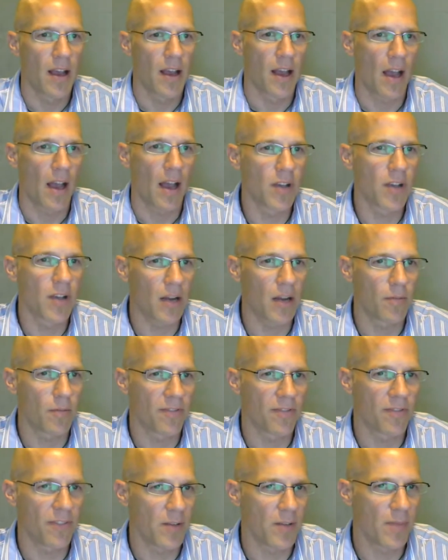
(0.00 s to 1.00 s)
Have you gotten
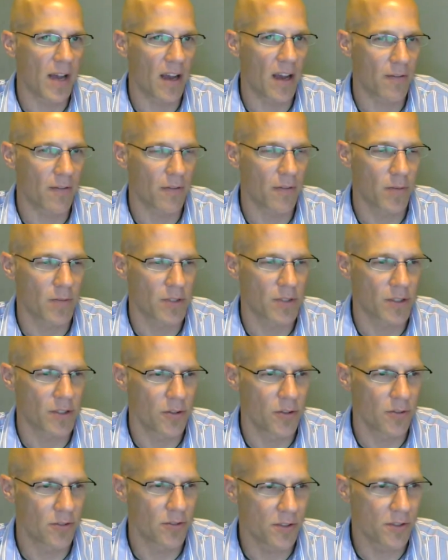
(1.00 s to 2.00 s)
feedback from
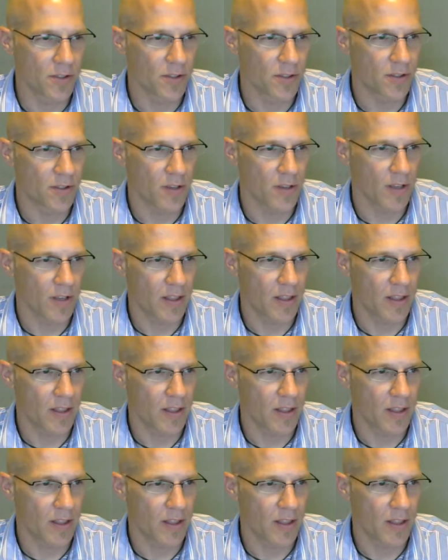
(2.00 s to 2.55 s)
students